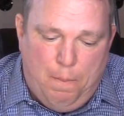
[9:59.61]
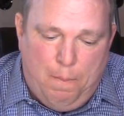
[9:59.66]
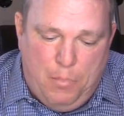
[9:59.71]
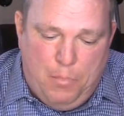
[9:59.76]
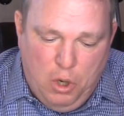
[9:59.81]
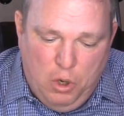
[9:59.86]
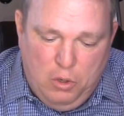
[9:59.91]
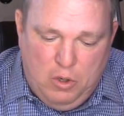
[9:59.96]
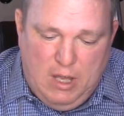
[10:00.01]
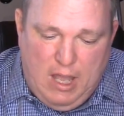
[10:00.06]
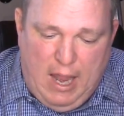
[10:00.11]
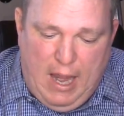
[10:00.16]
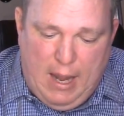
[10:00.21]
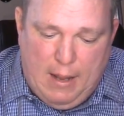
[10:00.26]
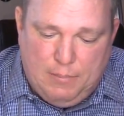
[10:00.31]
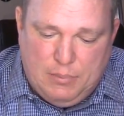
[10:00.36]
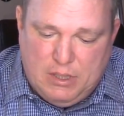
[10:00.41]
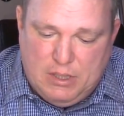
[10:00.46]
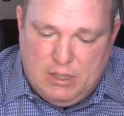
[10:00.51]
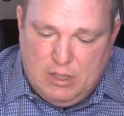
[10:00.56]
Boot
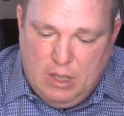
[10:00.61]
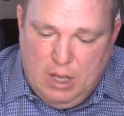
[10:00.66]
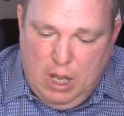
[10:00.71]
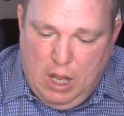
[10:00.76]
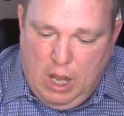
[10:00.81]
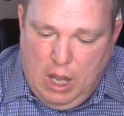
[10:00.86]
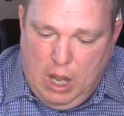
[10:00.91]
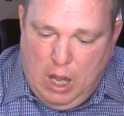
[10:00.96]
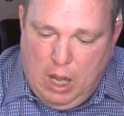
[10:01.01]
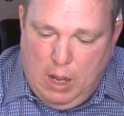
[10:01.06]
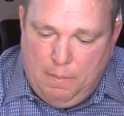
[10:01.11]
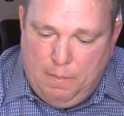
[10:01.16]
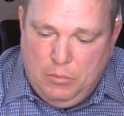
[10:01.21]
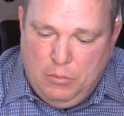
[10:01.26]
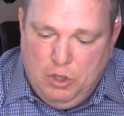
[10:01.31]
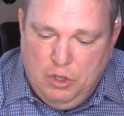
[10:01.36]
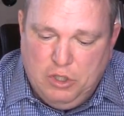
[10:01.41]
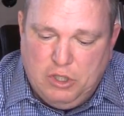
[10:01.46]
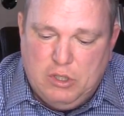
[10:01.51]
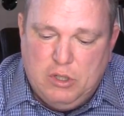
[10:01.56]
camps
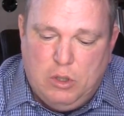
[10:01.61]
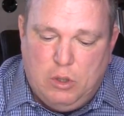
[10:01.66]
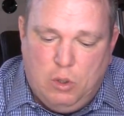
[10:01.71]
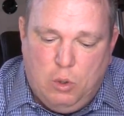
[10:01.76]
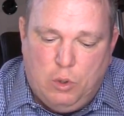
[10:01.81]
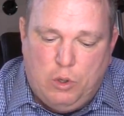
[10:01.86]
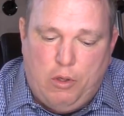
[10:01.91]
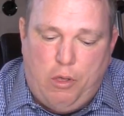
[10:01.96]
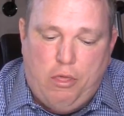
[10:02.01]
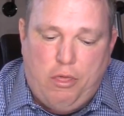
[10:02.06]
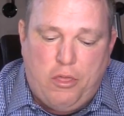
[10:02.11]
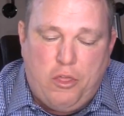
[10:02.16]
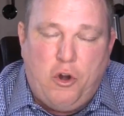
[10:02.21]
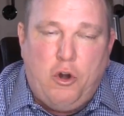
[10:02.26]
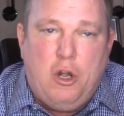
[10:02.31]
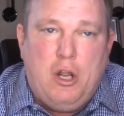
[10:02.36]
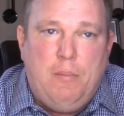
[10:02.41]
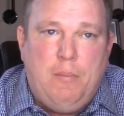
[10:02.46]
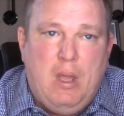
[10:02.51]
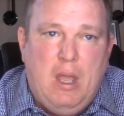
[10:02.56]
used to hold
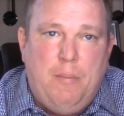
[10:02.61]
30